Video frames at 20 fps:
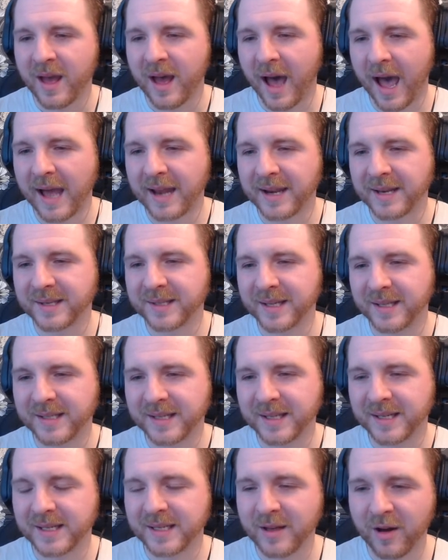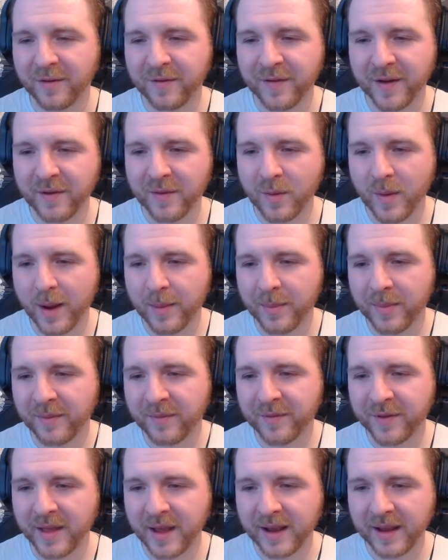And Asita's, our favourite weapon
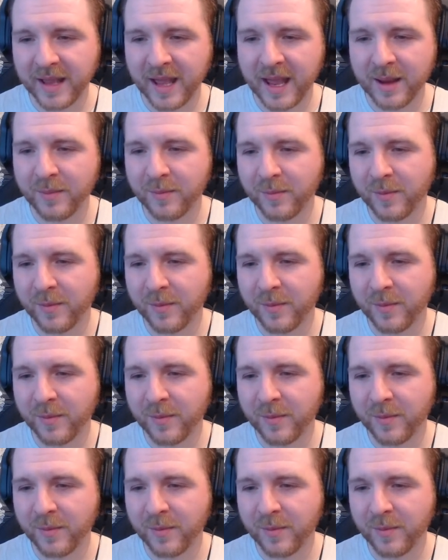for that game,